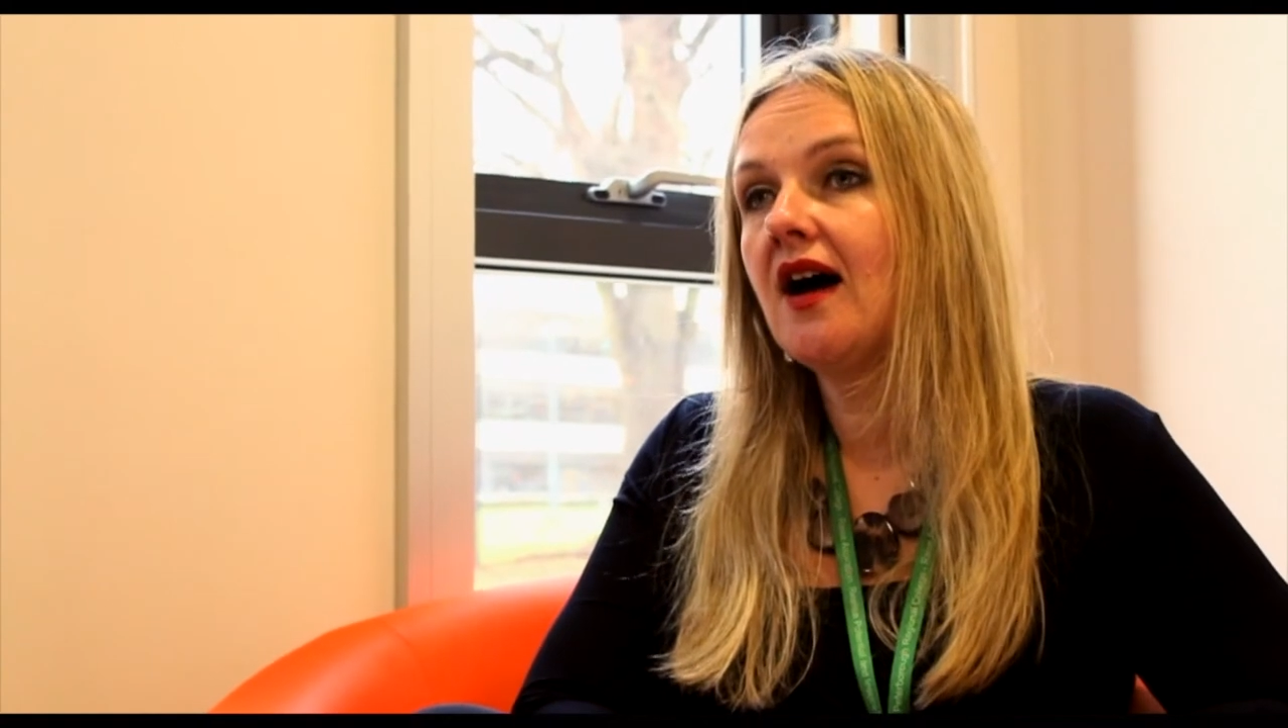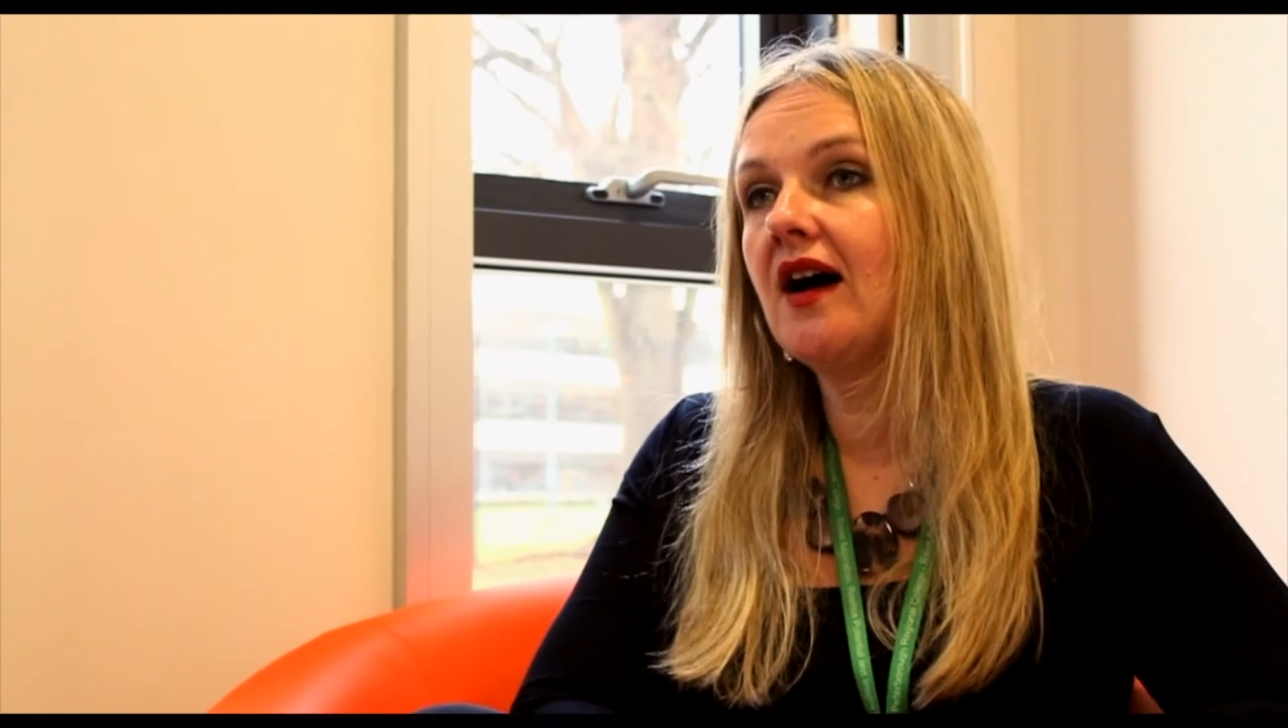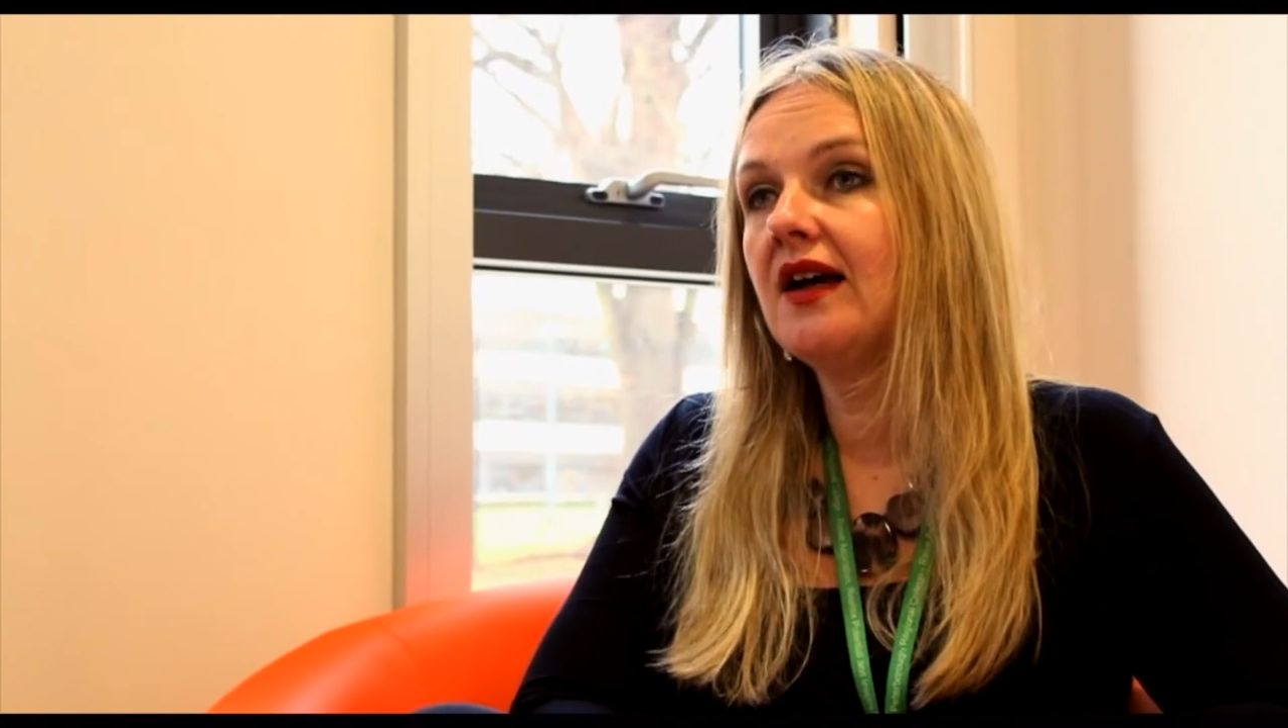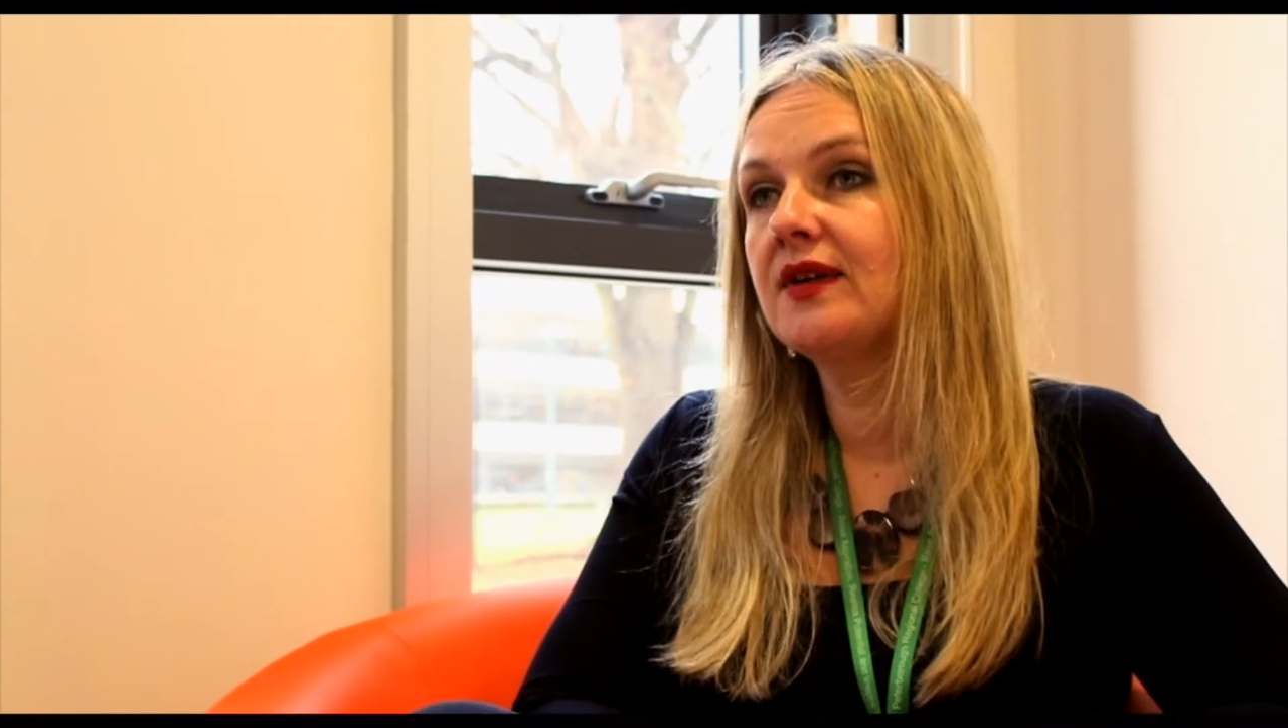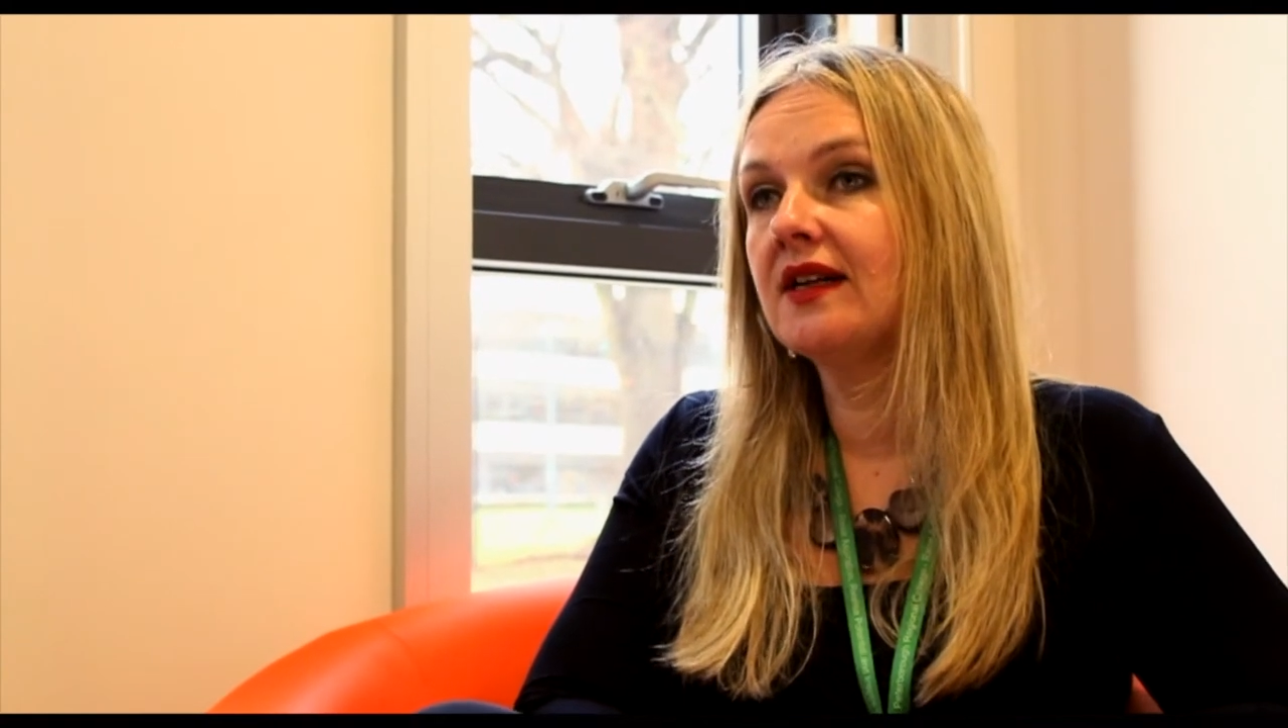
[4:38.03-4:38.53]

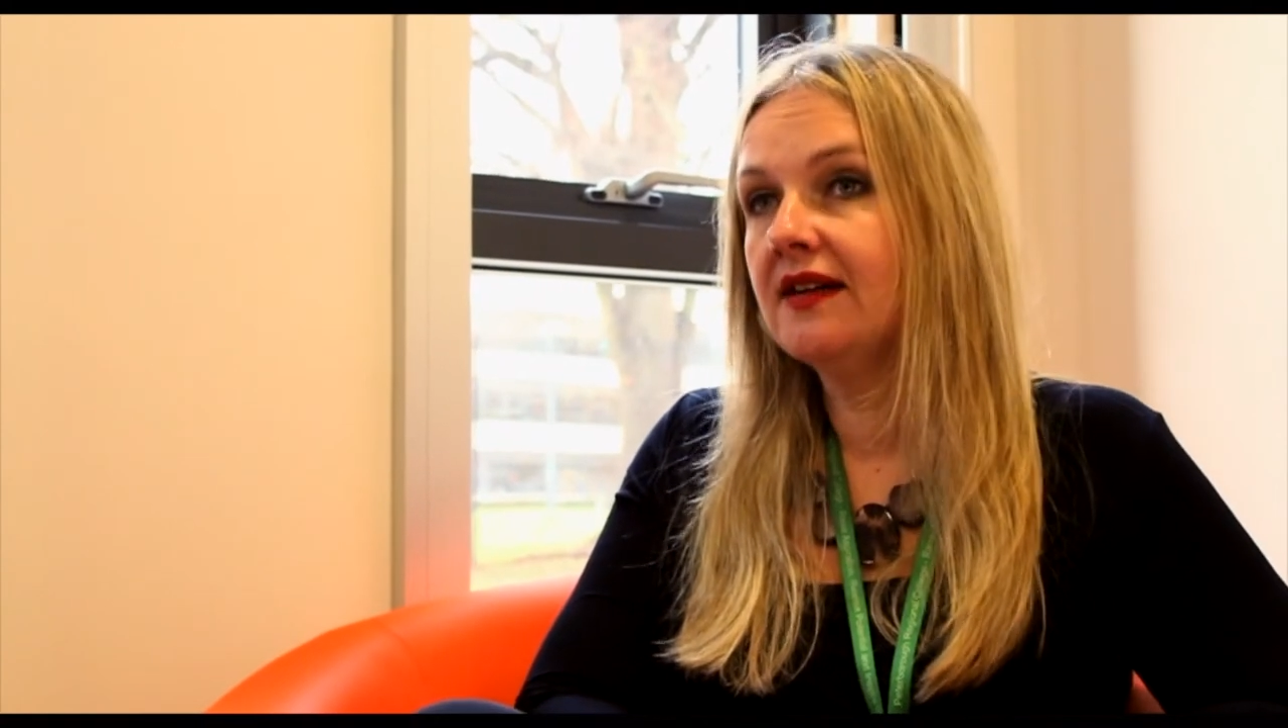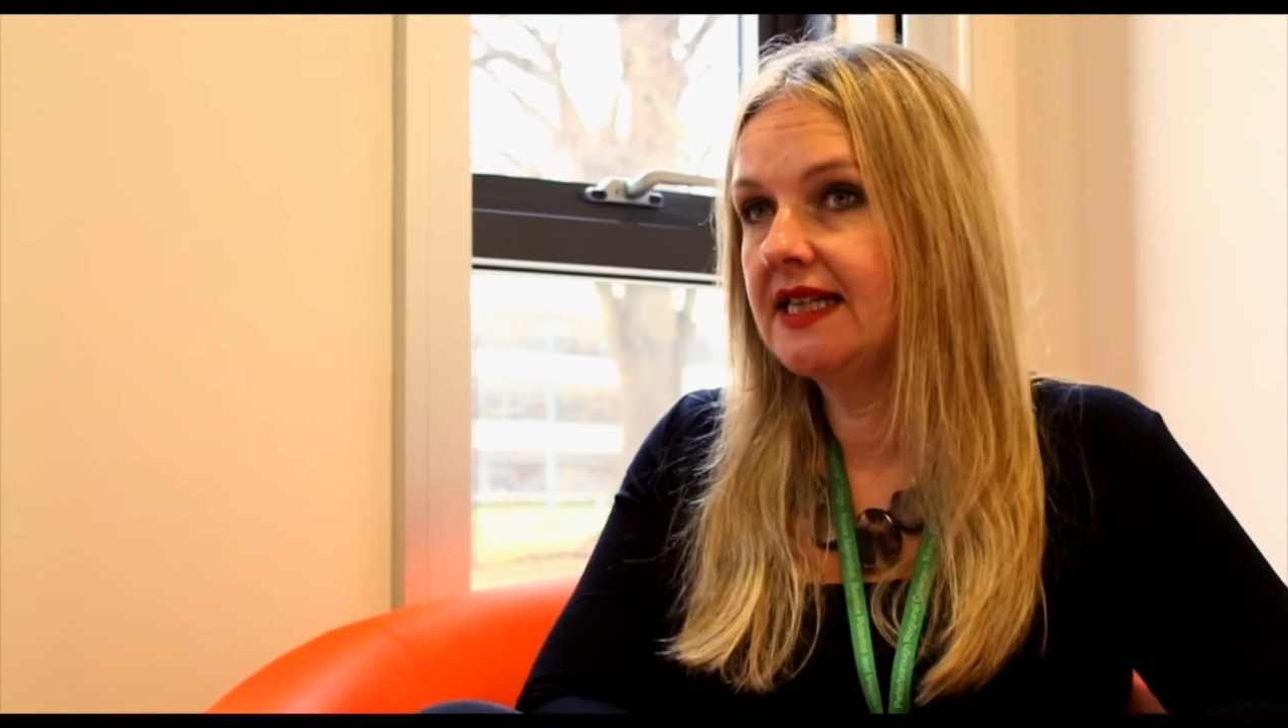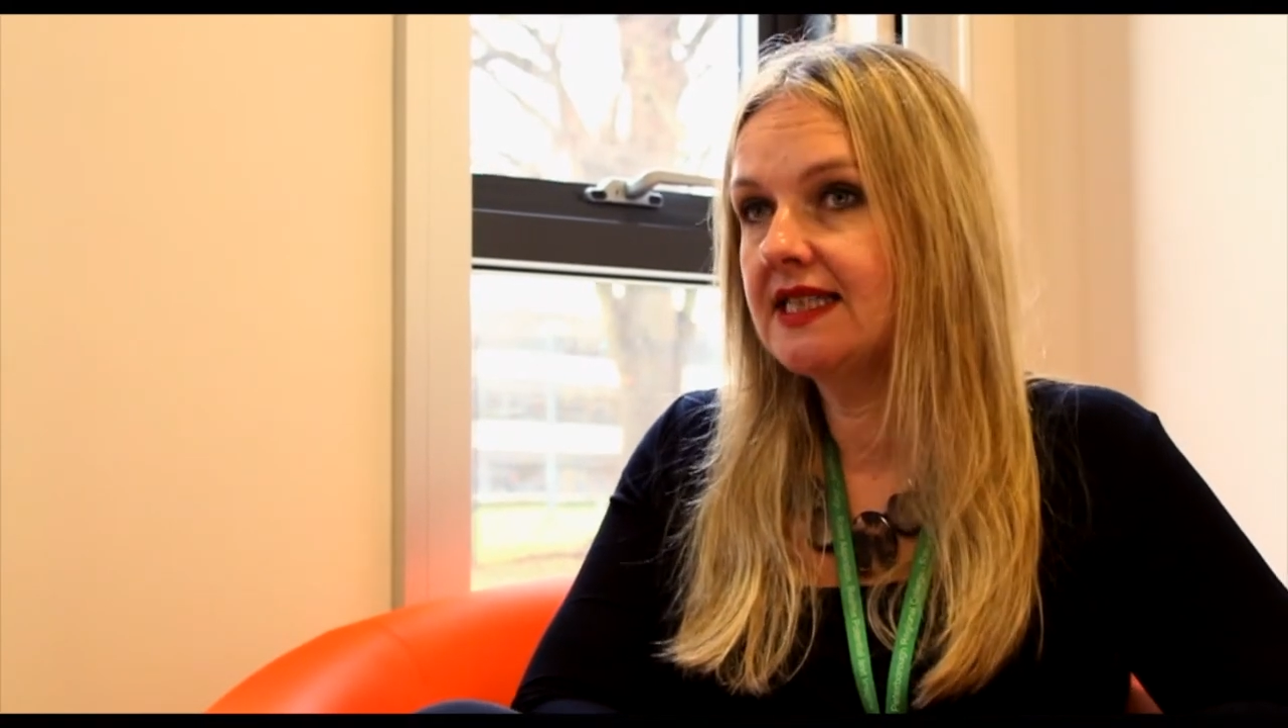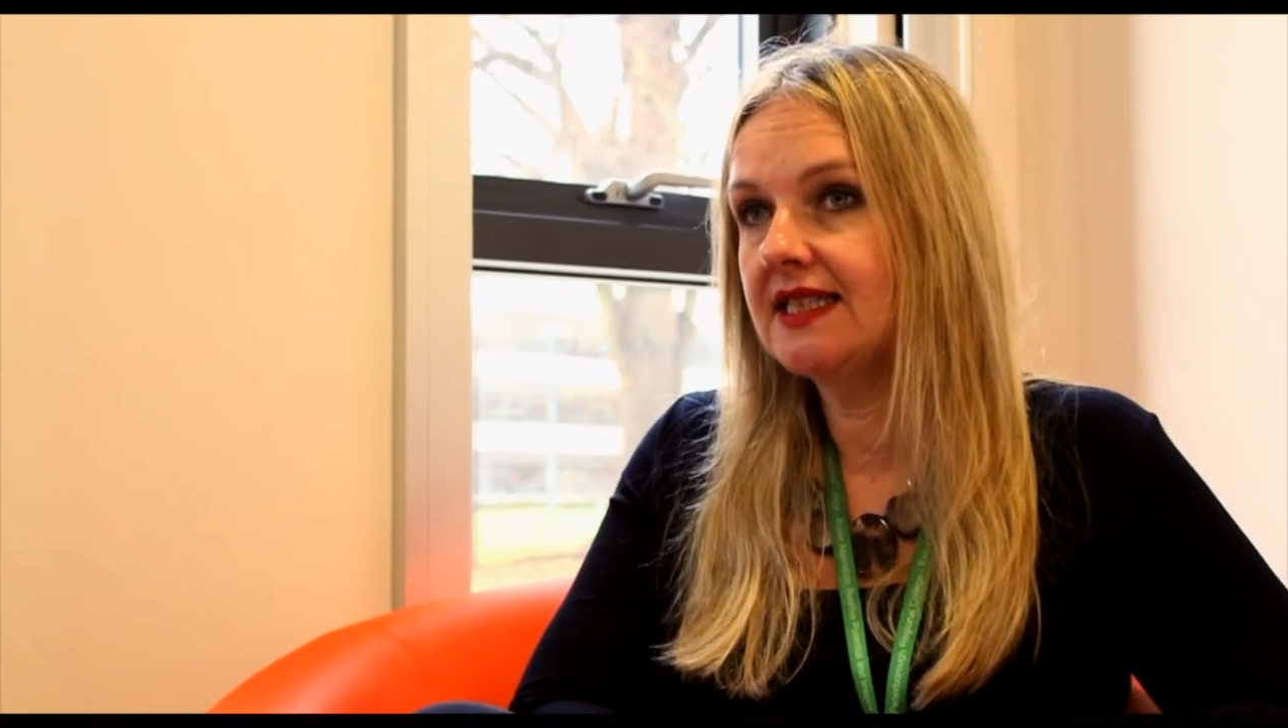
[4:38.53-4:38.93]
I would like